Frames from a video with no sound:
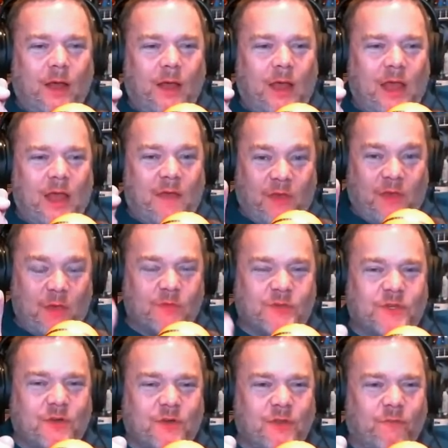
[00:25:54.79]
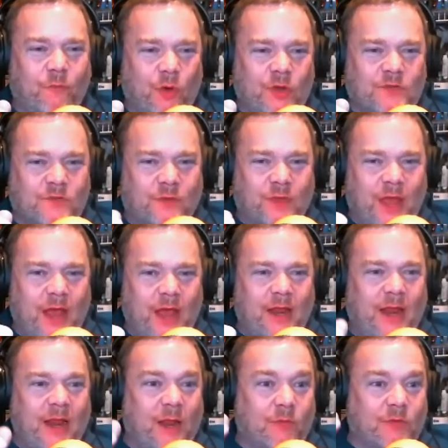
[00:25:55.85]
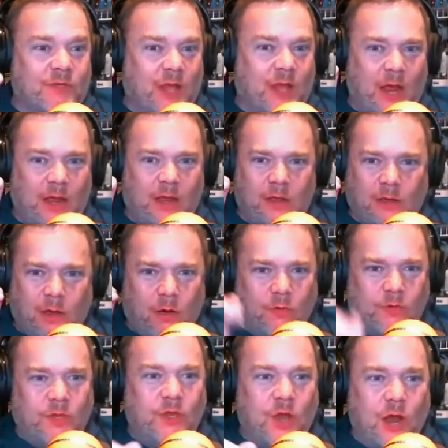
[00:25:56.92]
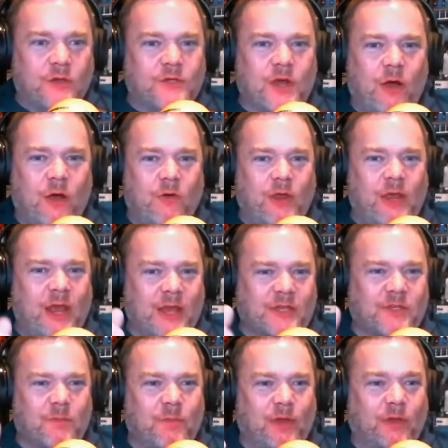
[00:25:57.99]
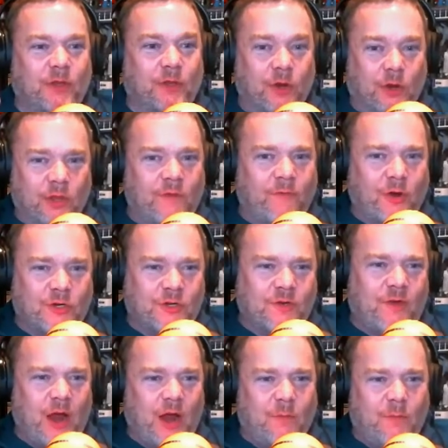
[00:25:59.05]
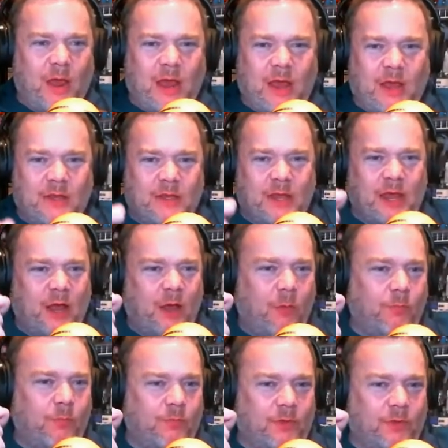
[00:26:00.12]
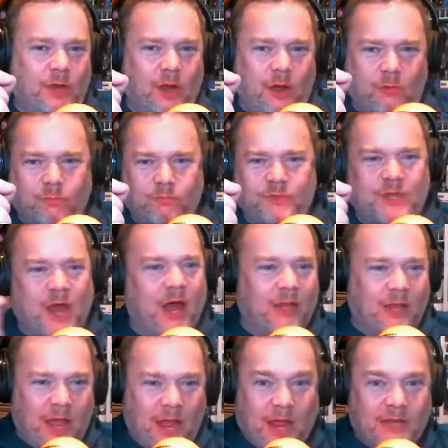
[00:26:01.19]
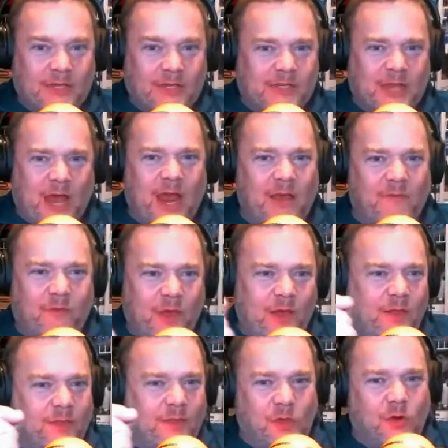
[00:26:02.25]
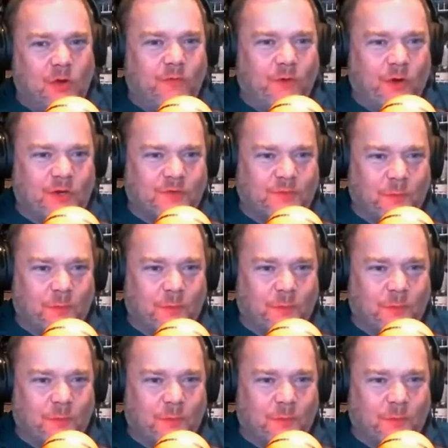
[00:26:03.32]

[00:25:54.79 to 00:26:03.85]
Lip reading: If he was doing the voice for that, and it was like, oh, young Tony has to build an early version of Iron Man to help, Scott Lang save the universe from